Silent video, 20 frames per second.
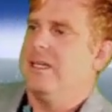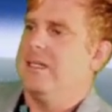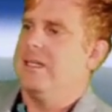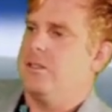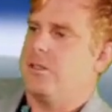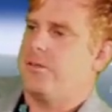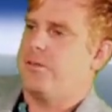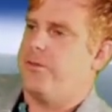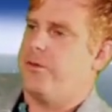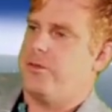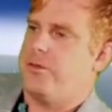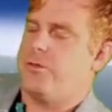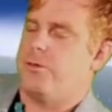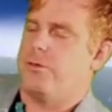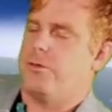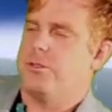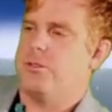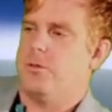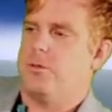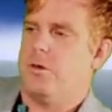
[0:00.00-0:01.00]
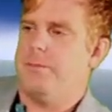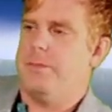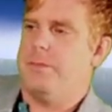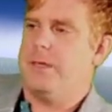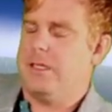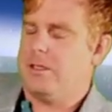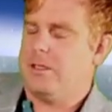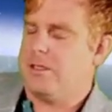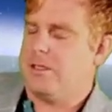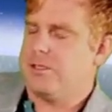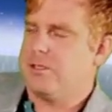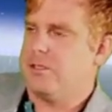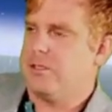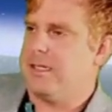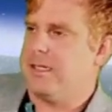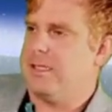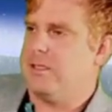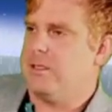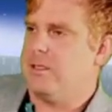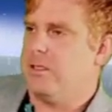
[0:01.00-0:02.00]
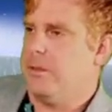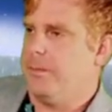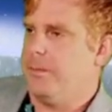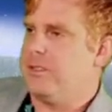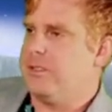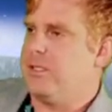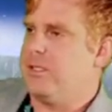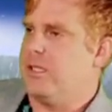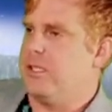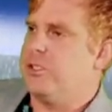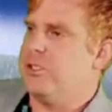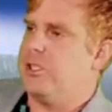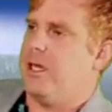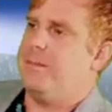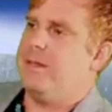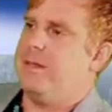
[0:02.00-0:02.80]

Look further towards North Manila, also looking at a little bit of sunshine.